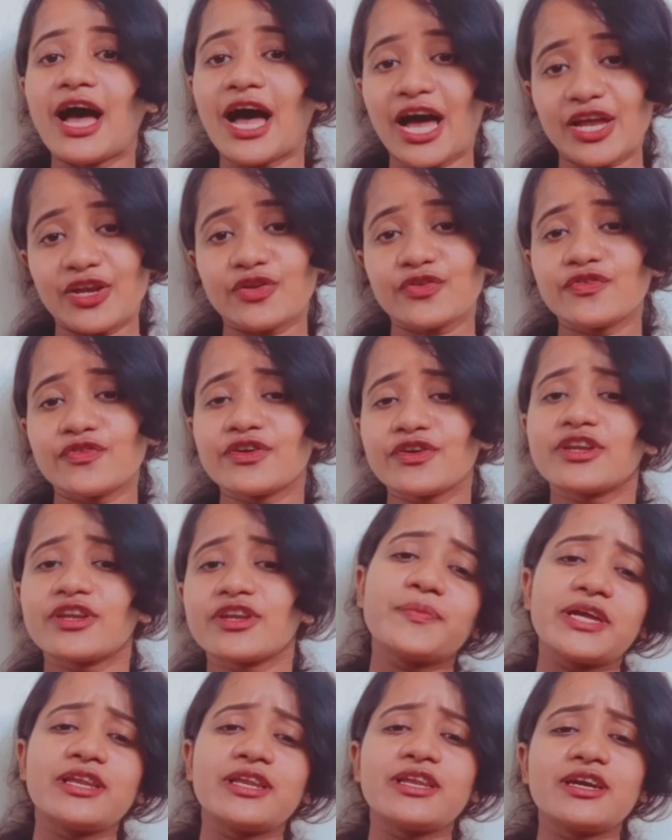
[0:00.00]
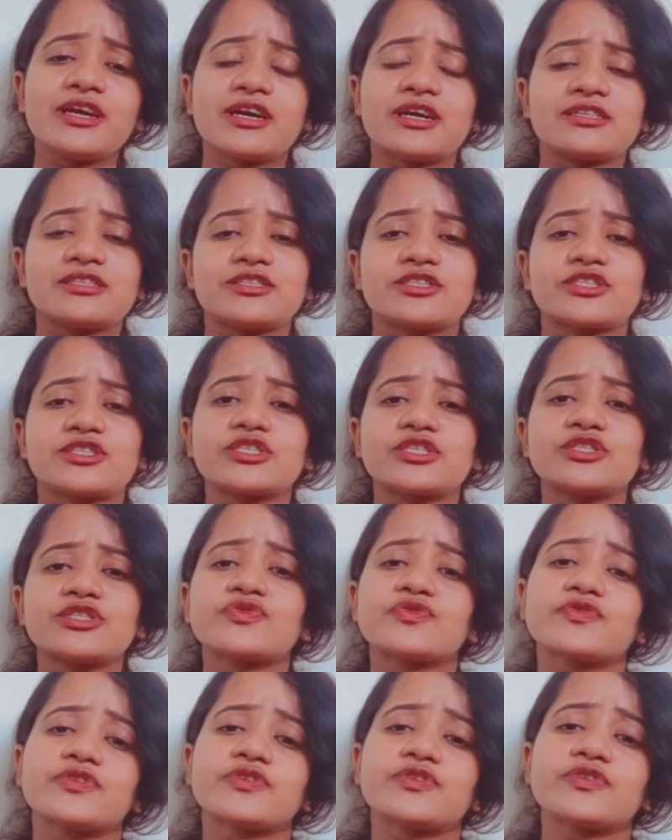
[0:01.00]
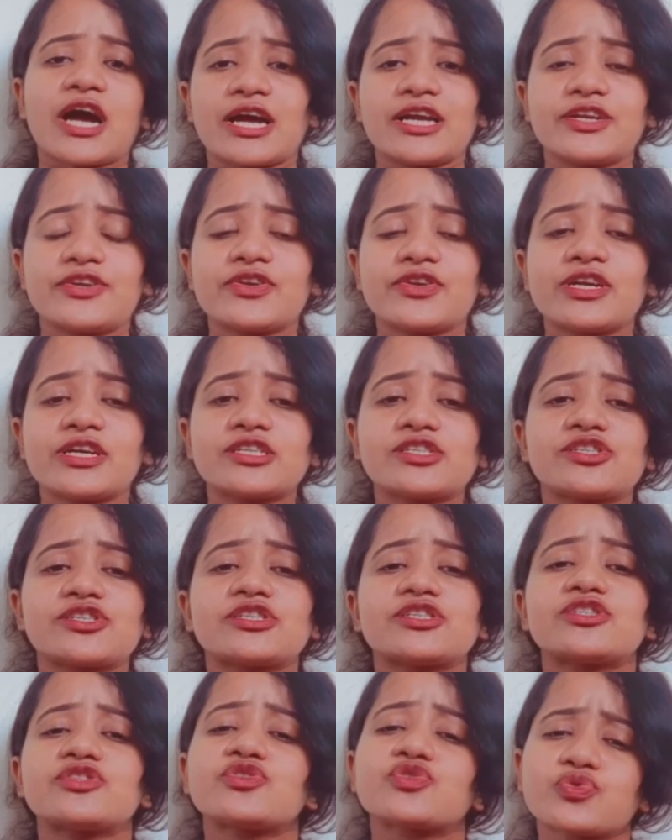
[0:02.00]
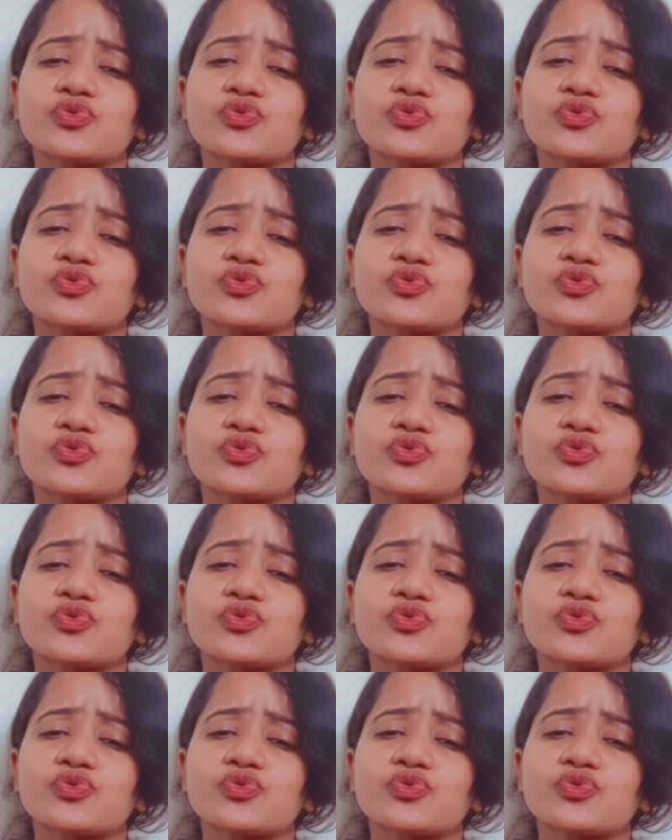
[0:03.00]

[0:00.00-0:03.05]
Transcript: Aloe vera mainly concerns with hydration,